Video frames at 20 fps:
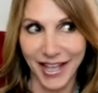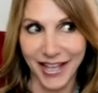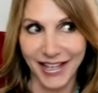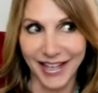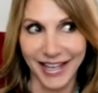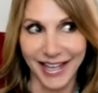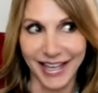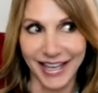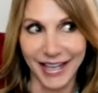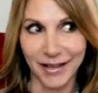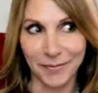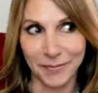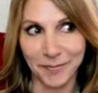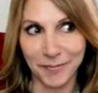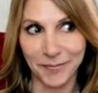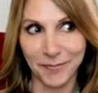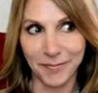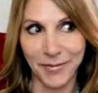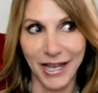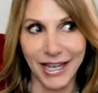Uh,
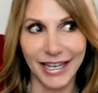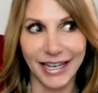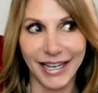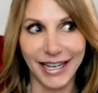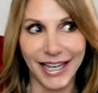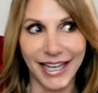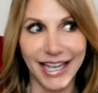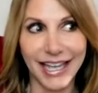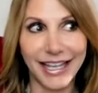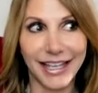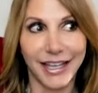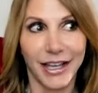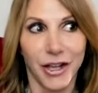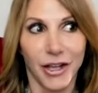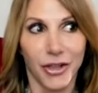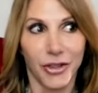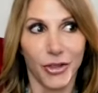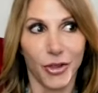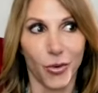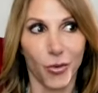mmm. I like
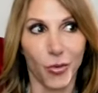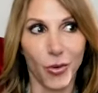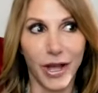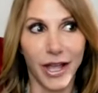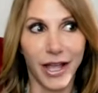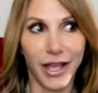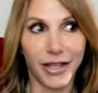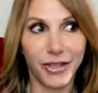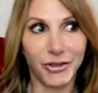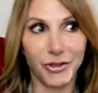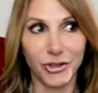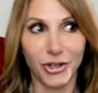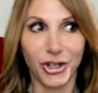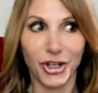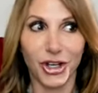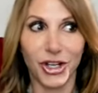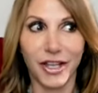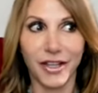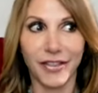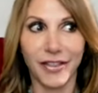the way you
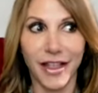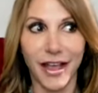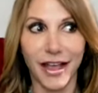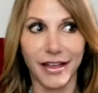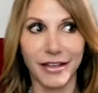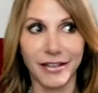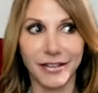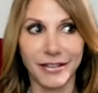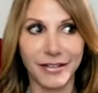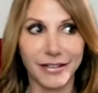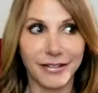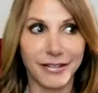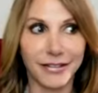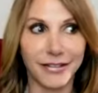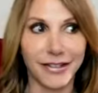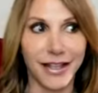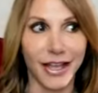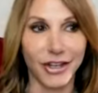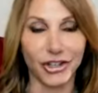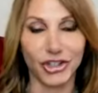look in that
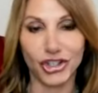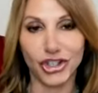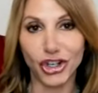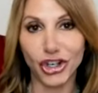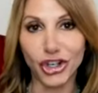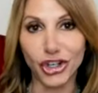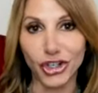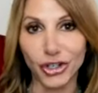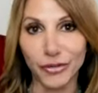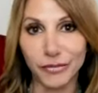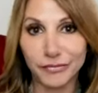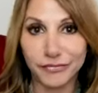that shirt.